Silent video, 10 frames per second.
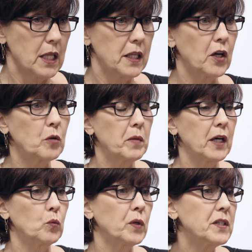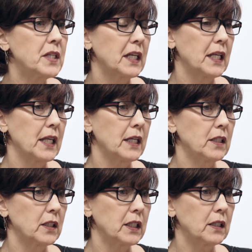The young man with Danny that
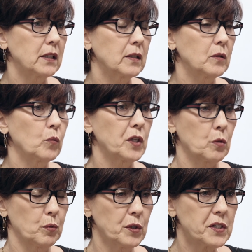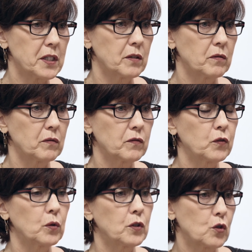night went to prison
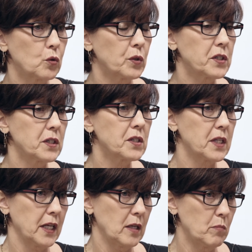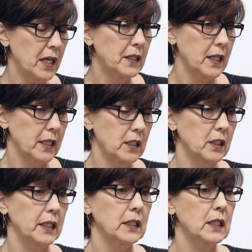for the choices that he made that
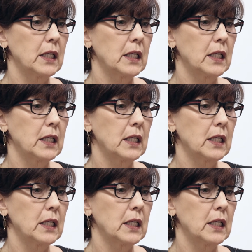night.